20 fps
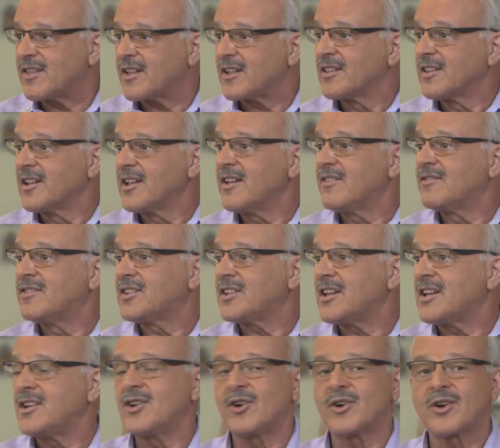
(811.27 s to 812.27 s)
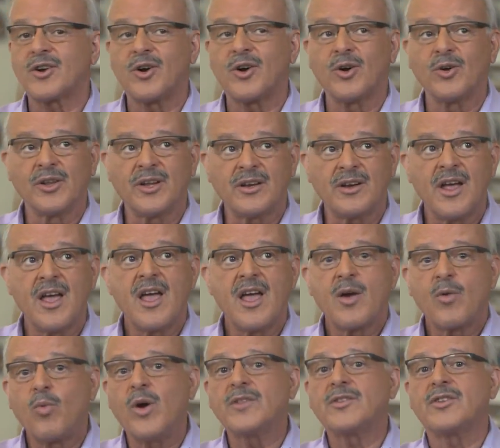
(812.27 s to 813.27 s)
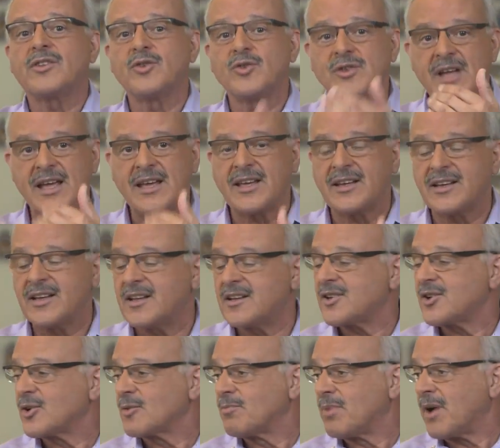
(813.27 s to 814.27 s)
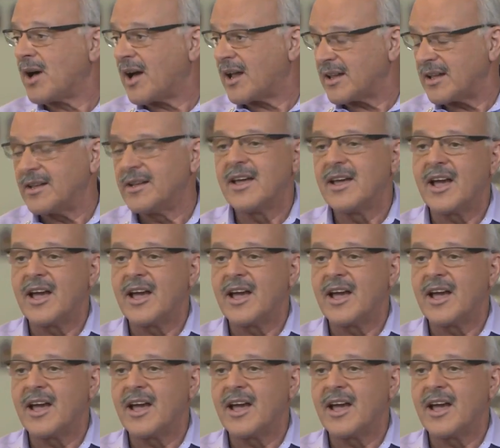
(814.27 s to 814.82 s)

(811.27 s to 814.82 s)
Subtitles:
that lives in your colon once you take it into your body,